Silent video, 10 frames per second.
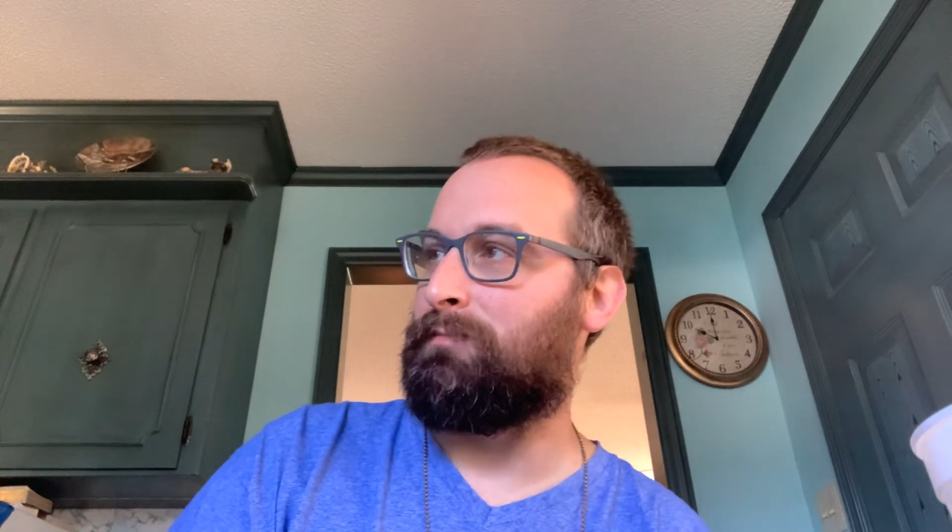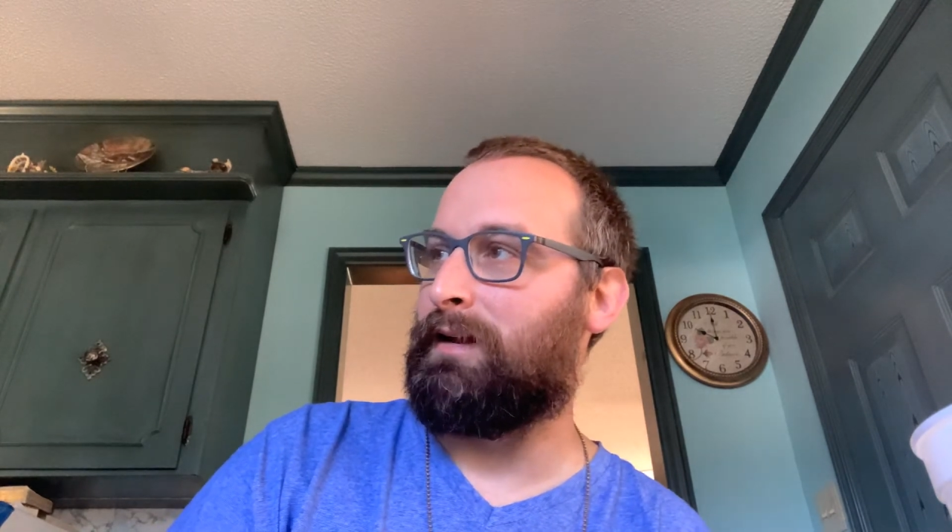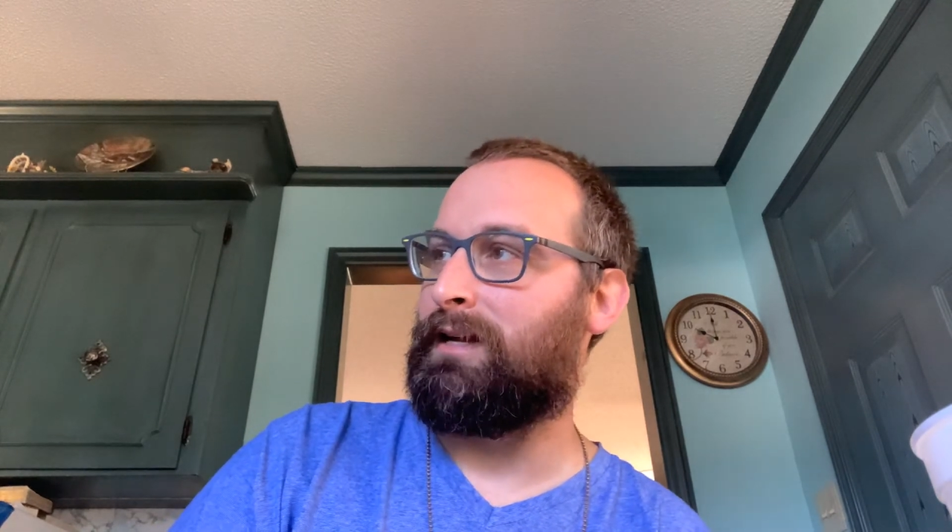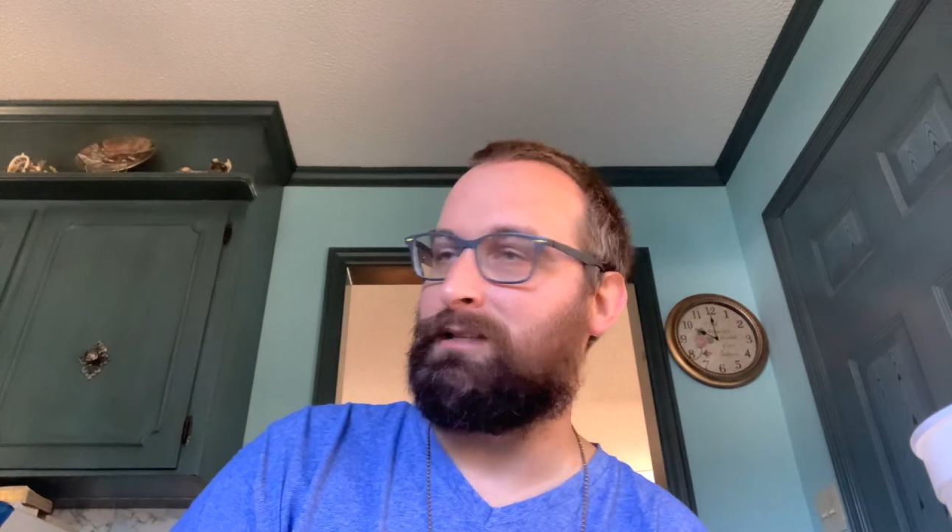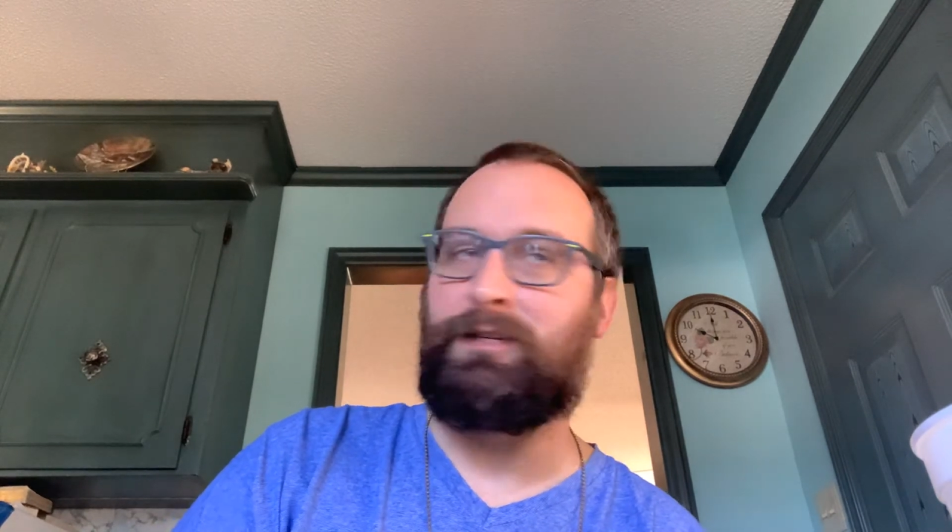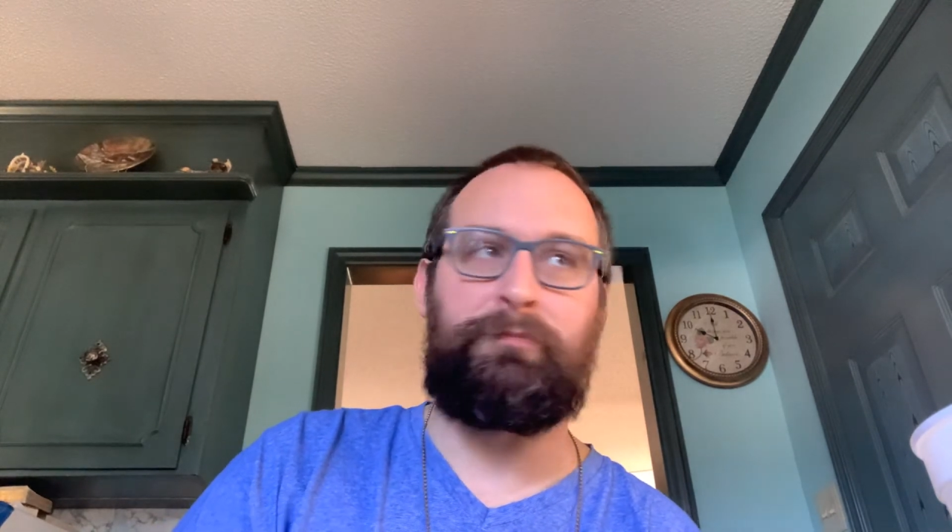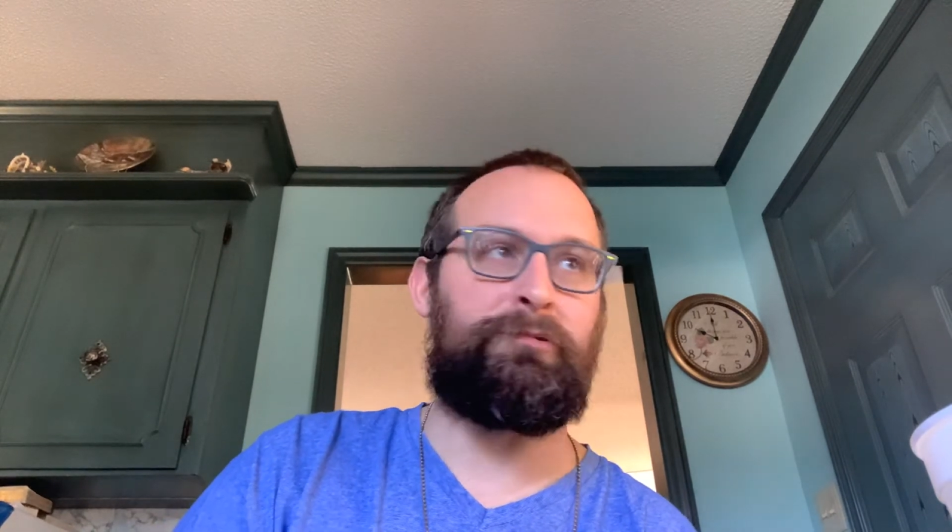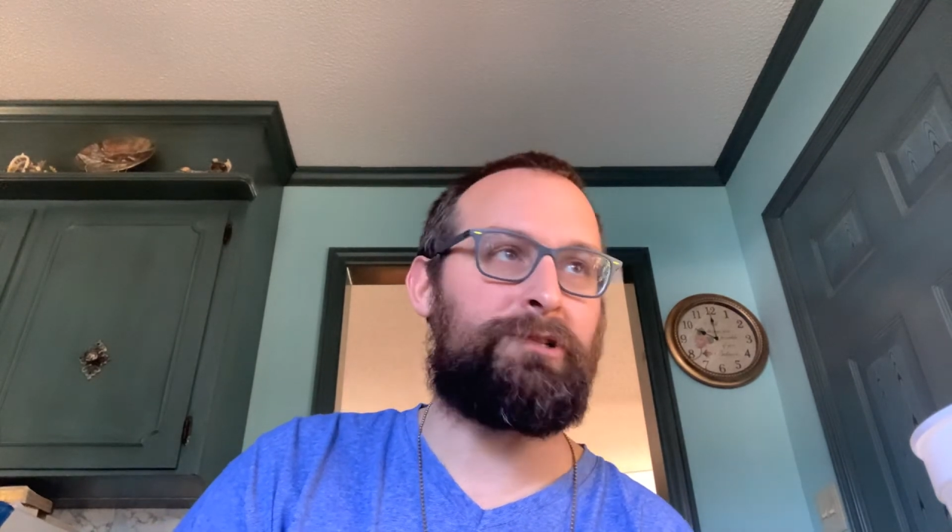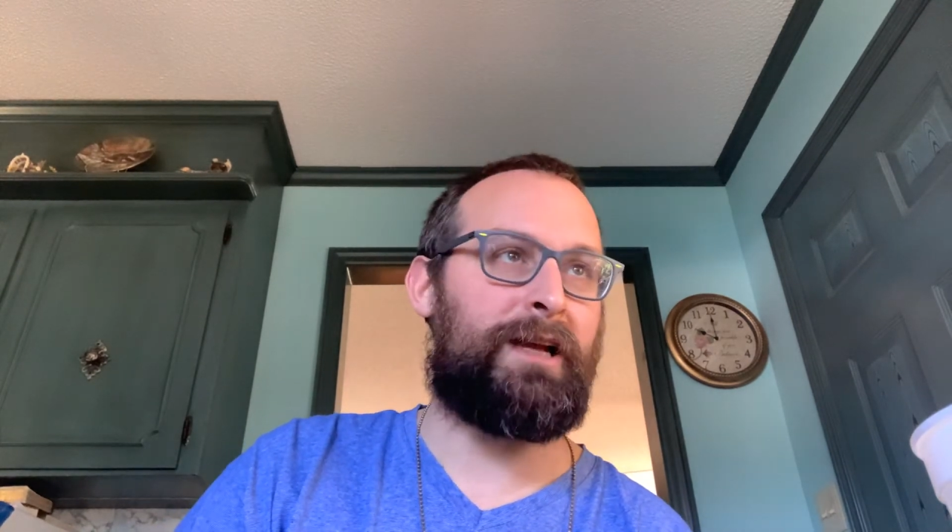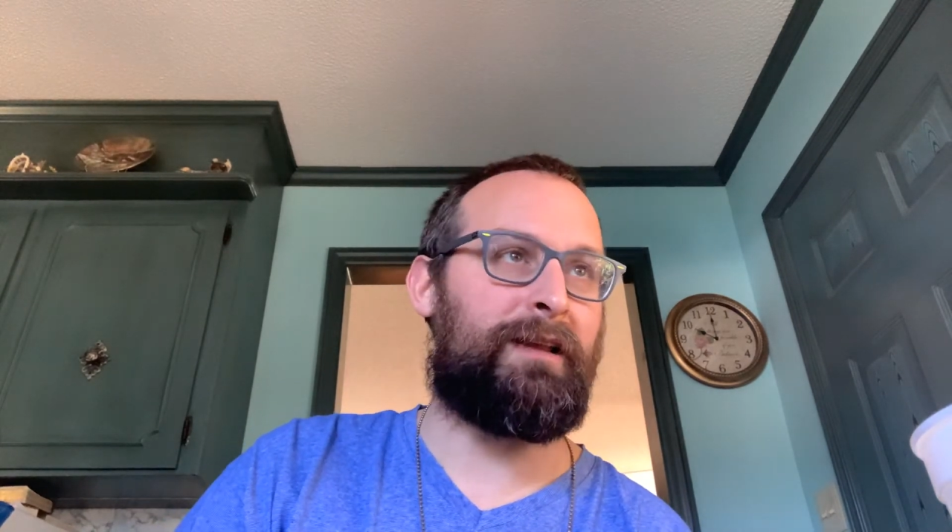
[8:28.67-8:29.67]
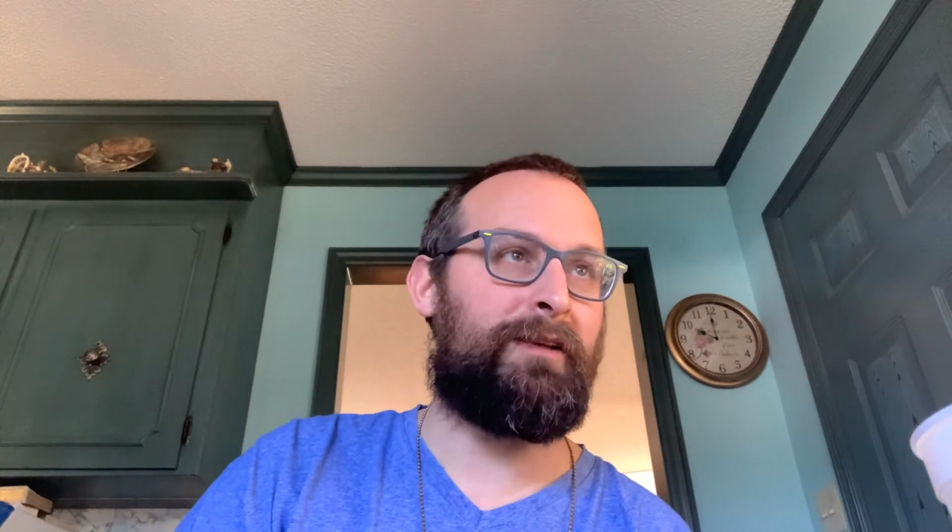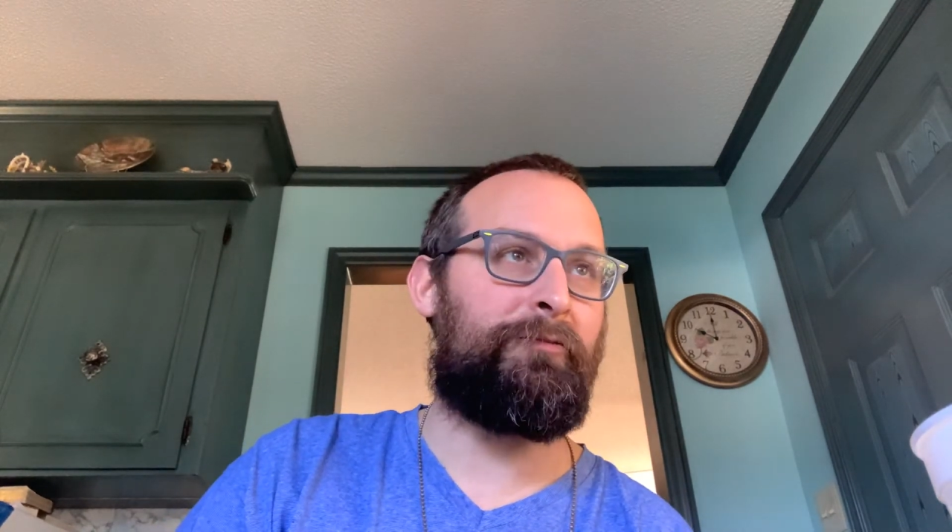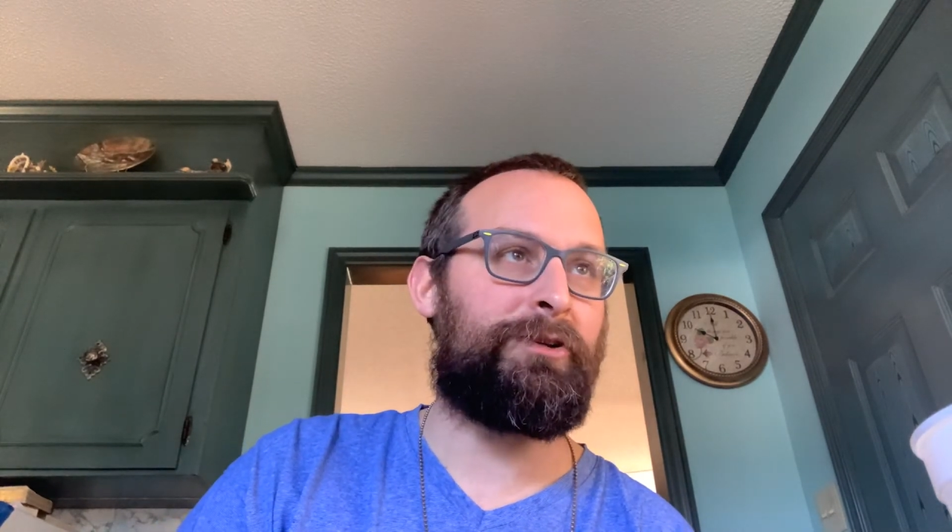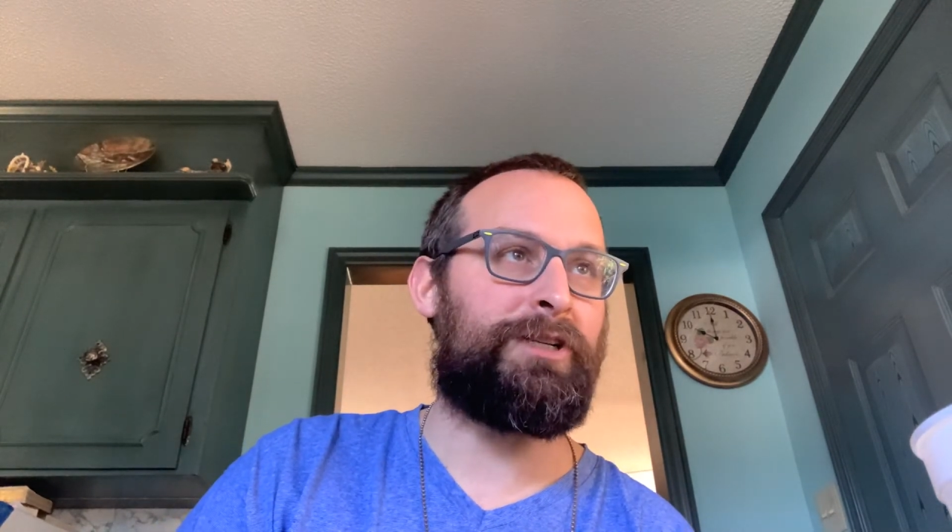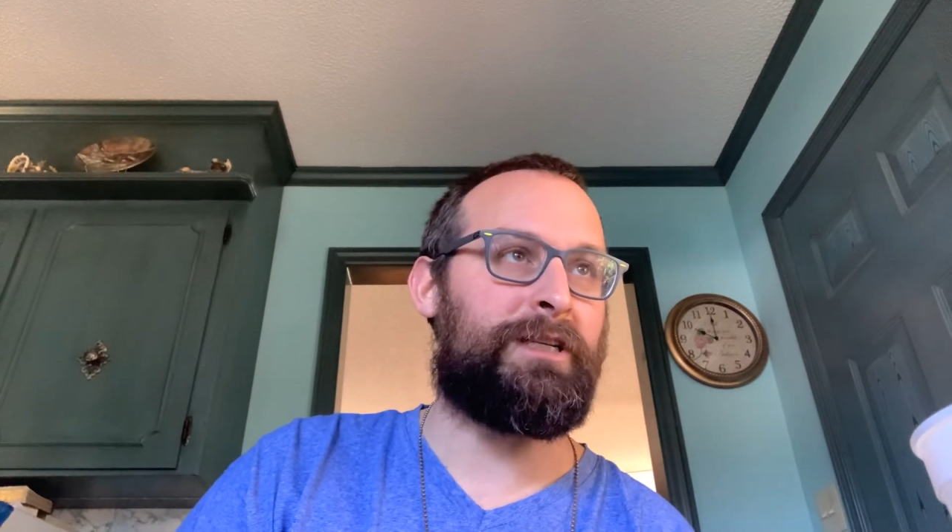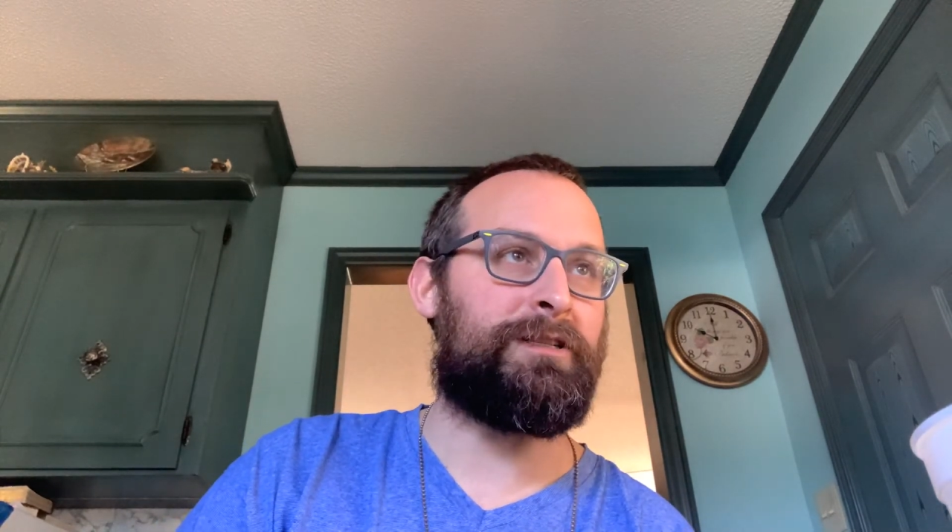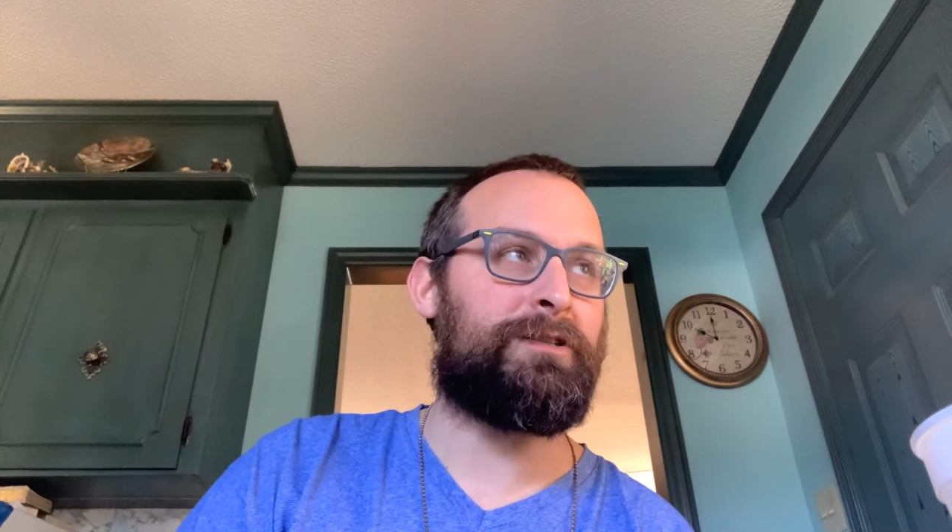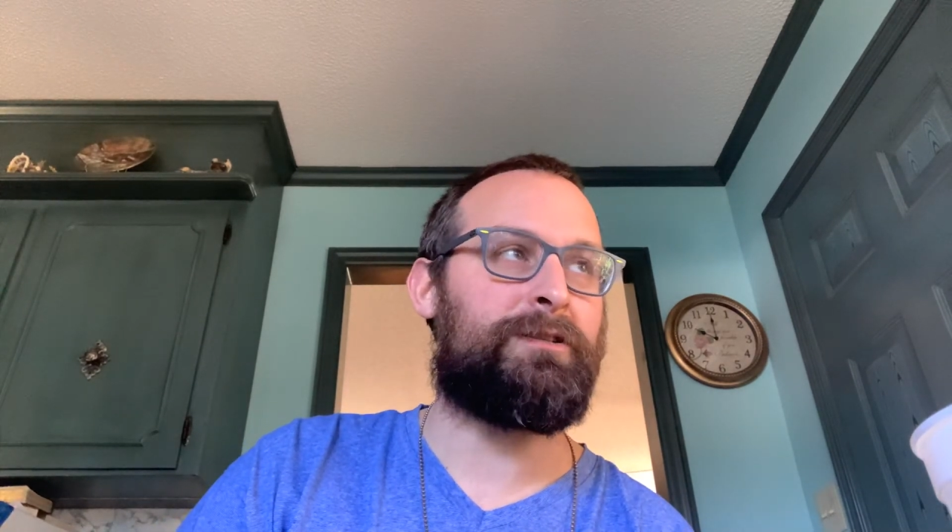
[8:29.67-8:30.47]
make it simple, stay in love with Jesus.